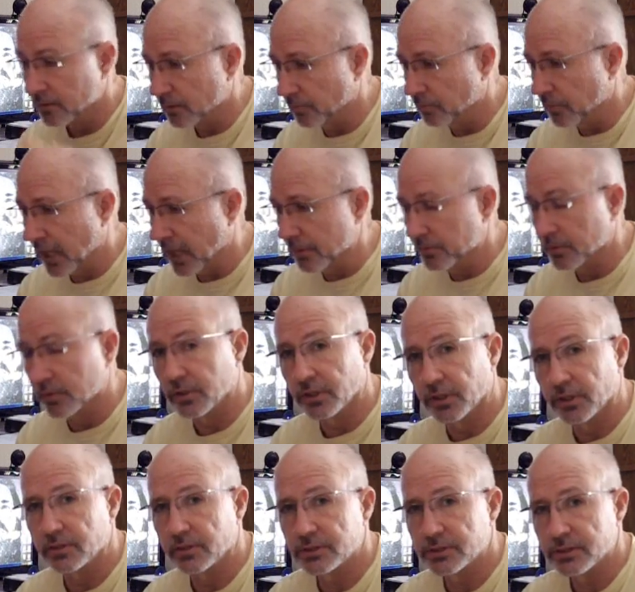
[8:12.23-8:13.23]
The Bible
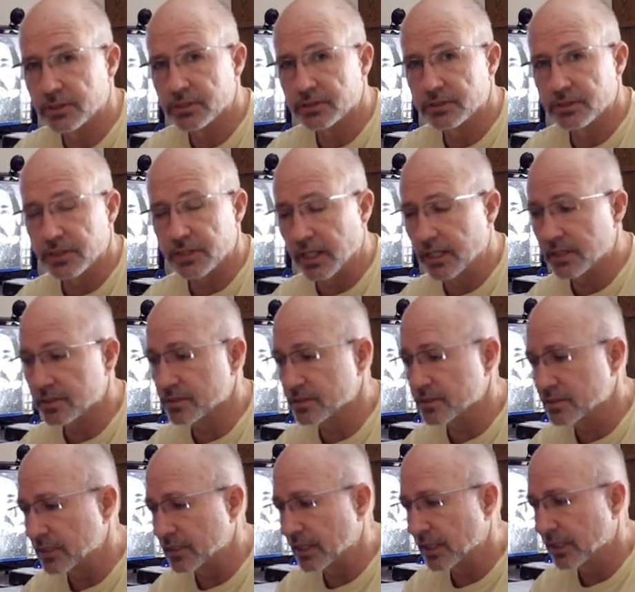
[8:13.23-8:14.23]
clearly says that that is a
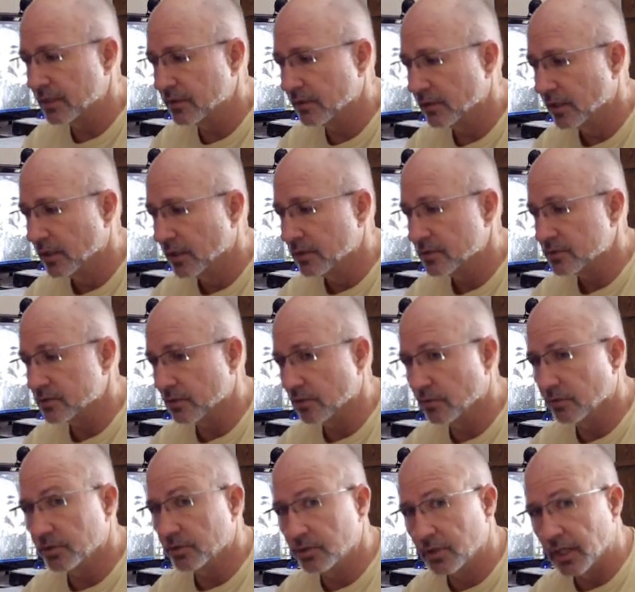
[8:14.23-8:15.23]
sin.
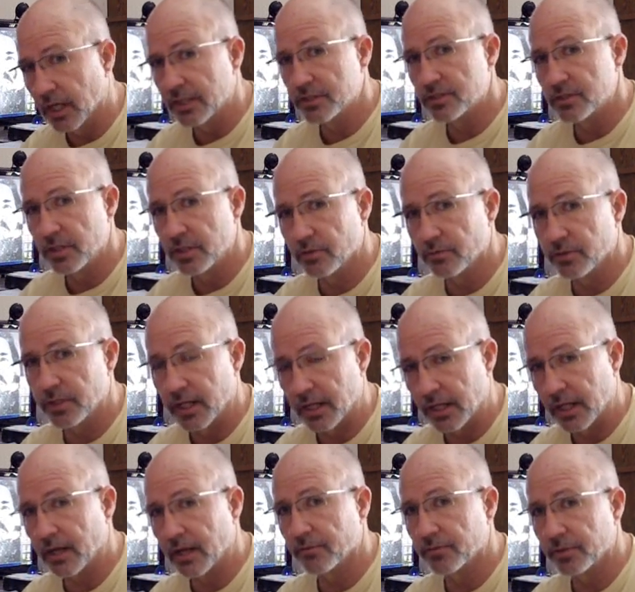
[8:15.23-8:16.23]
So you guys deal with
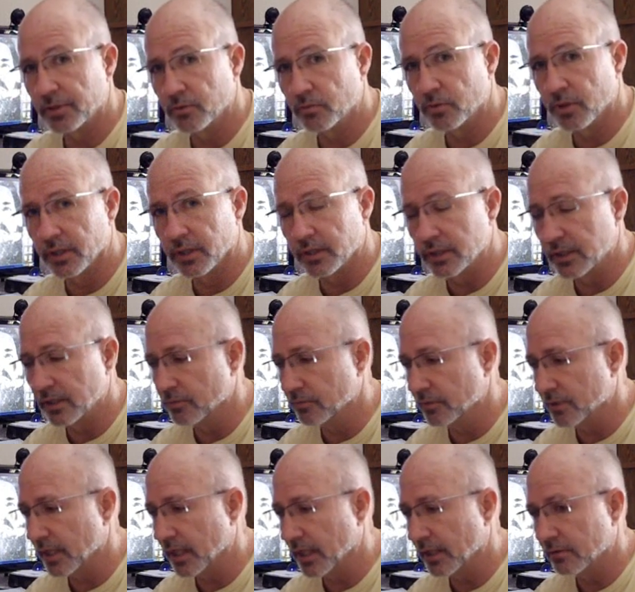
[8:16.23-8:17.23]
that however you want to deal
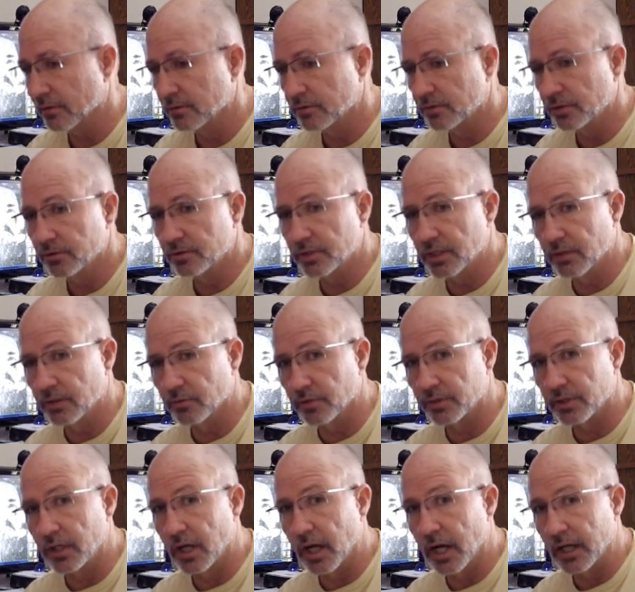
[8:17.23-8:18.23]
with that. You deal
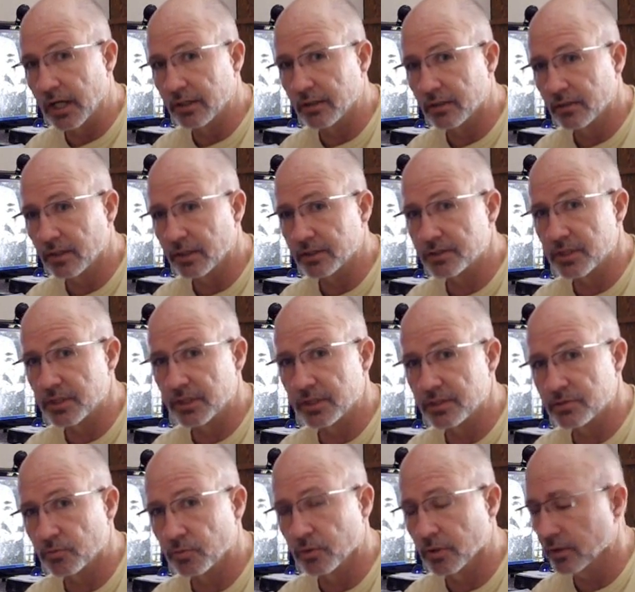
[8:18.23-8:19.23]
with God. It's in
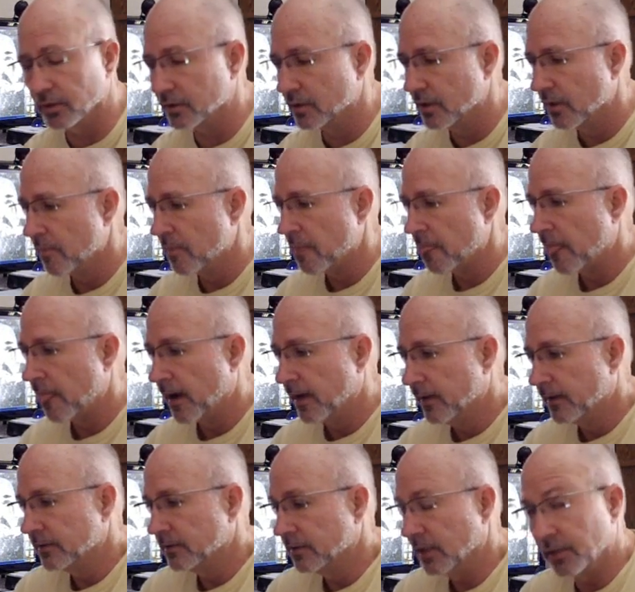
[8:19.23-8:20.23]
His Word.
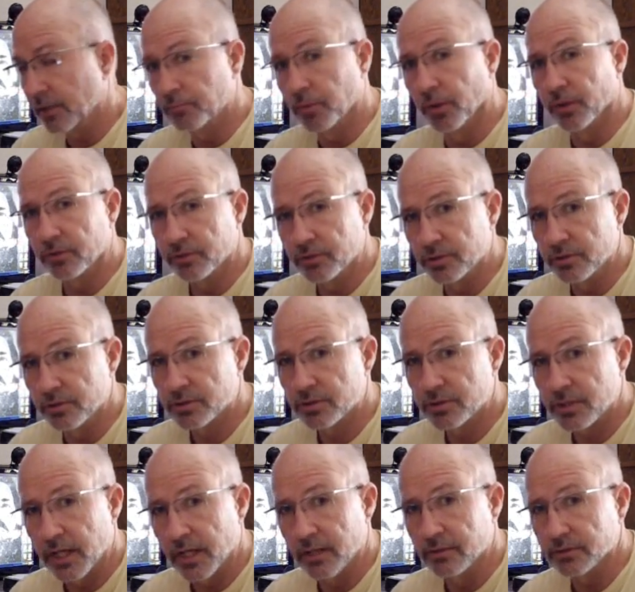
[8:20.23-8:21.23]
He burnt two
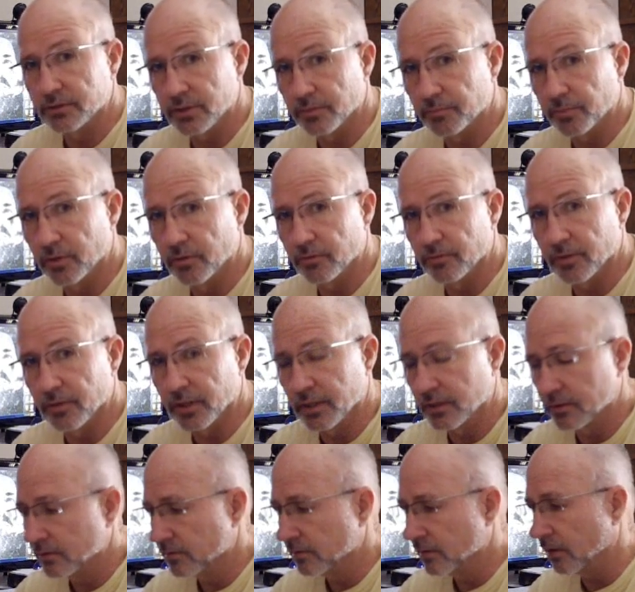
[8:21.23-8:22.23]
towns up over it.
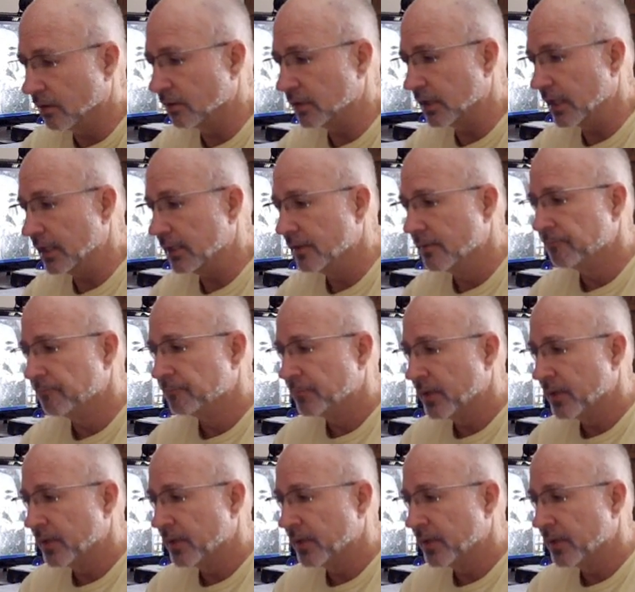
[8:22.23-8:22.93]
Okay?